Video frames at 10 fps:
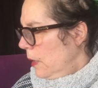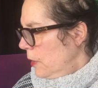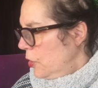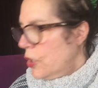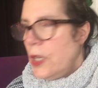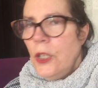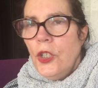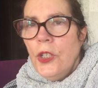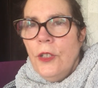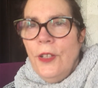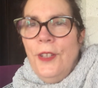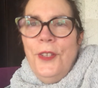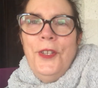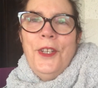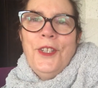educational
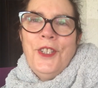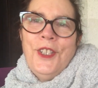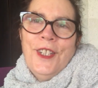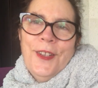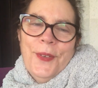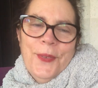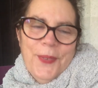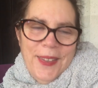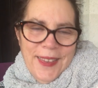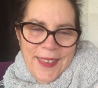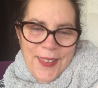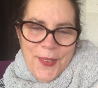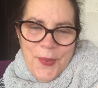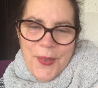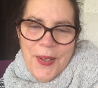to share with
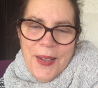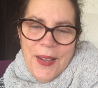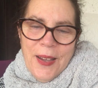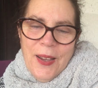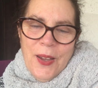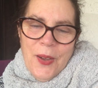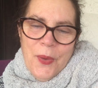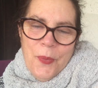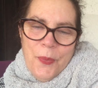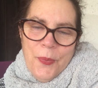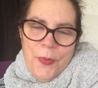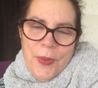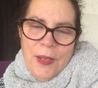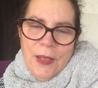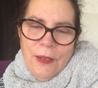you,
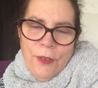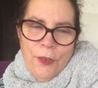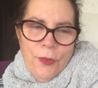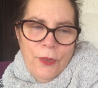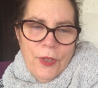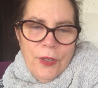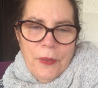but I don't.